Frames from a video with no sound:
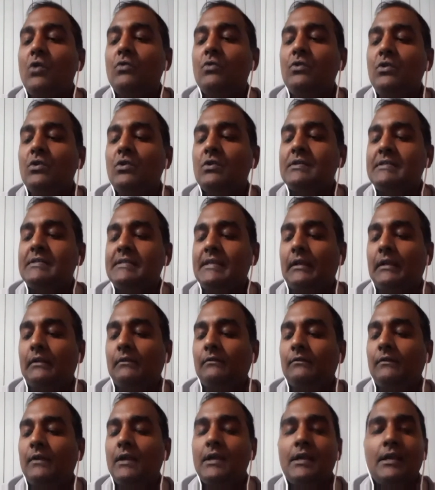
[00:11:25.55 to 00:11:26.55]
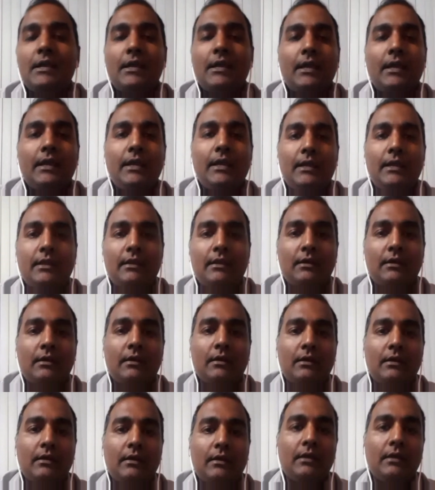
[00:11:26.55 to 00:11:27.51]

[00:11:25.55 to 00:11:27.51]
yourself in a